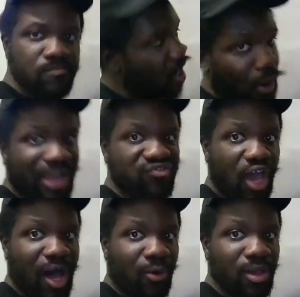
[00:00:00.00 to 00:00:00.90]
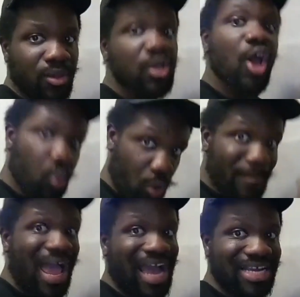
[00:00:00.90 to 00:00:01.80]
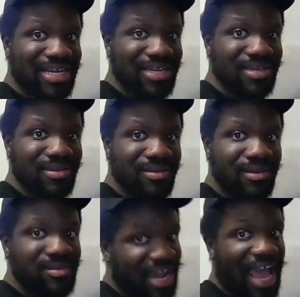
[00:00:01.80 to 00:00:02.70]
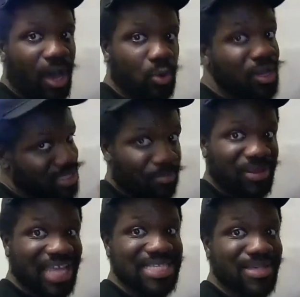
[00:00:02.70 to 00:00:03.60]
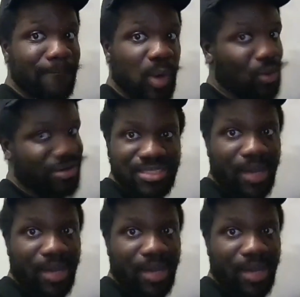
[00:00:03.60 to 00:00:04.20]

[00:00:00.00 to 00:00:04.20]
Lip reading: All right, y'all, we're back. Now, to play some more